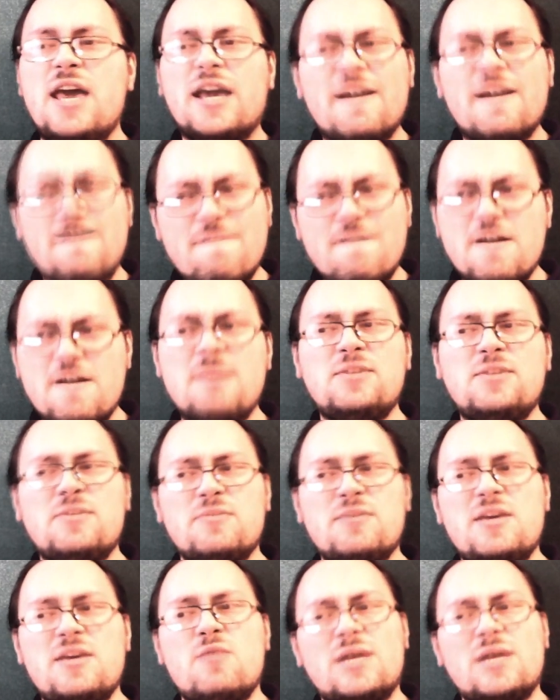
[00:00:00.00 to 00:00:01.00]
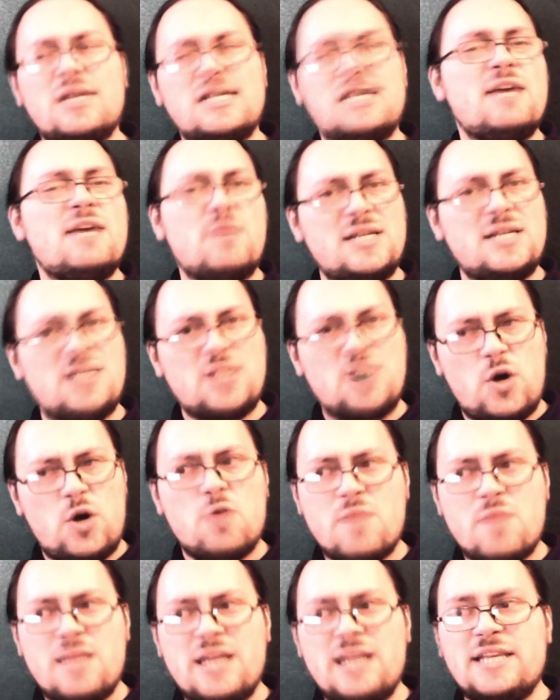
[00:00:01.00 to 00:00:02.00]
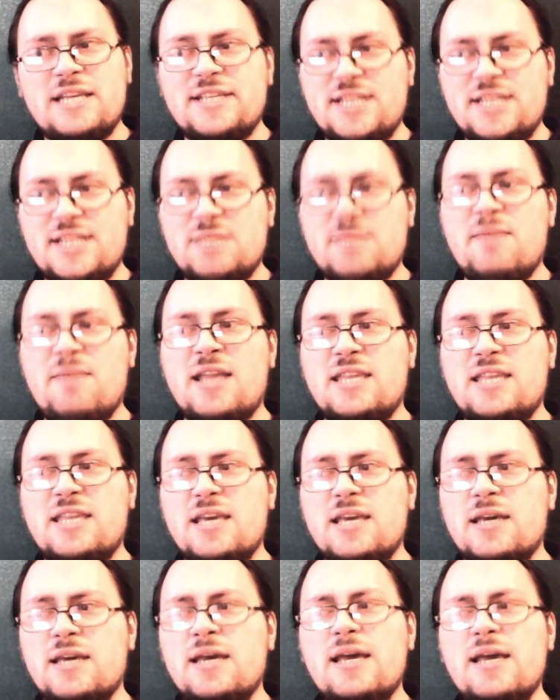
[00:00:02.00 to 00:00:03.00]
confirmed to me what I was already suspecting.